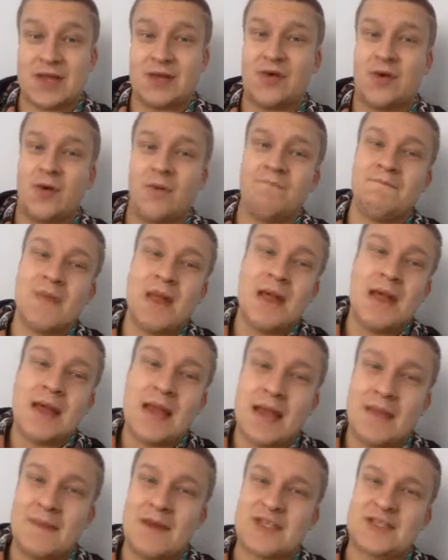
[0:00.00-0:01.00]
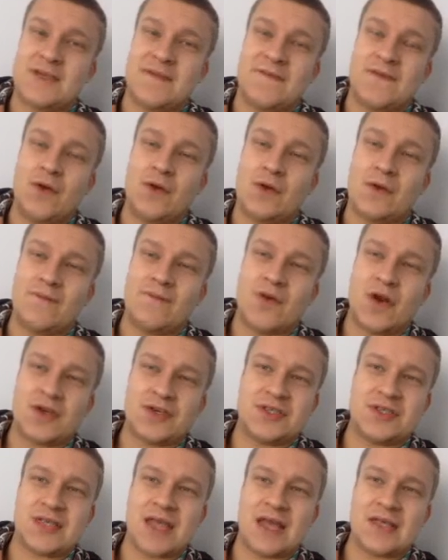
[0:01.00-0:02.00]
I know he missed a few
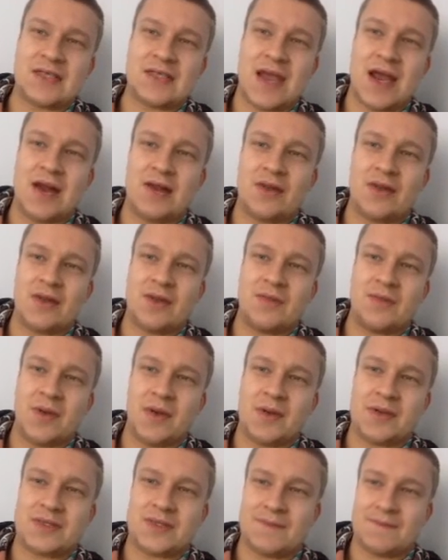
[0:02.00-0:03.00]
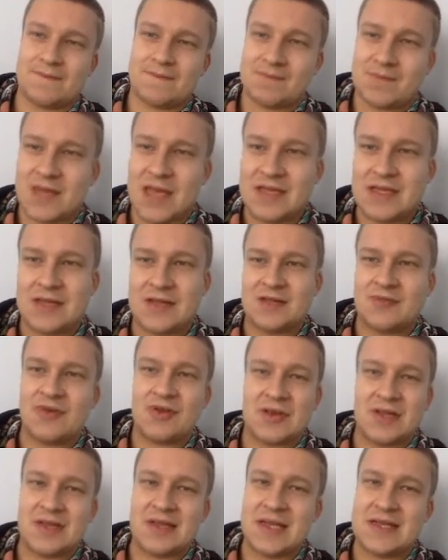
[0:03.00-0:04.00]
conversions against Ireland, but he didn't
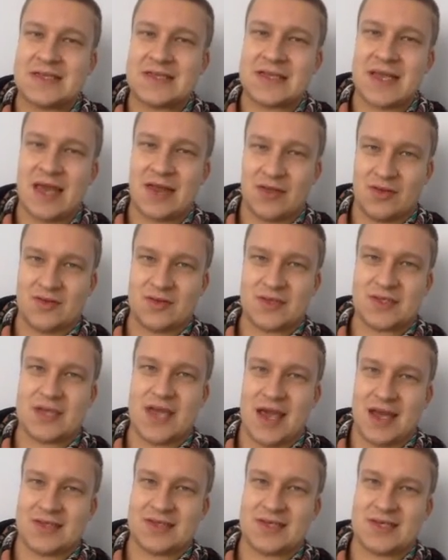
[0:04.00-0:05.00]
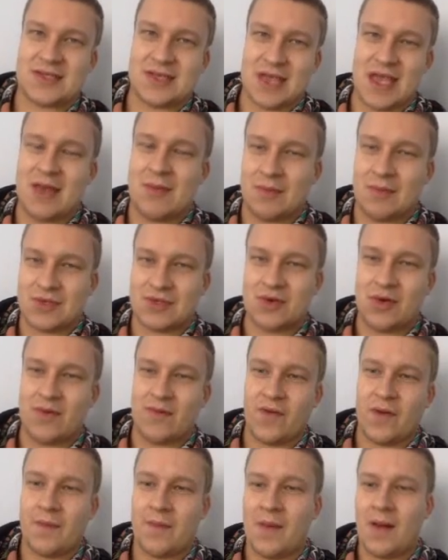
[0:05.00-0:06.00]
really need to kick those kicks as the game was over.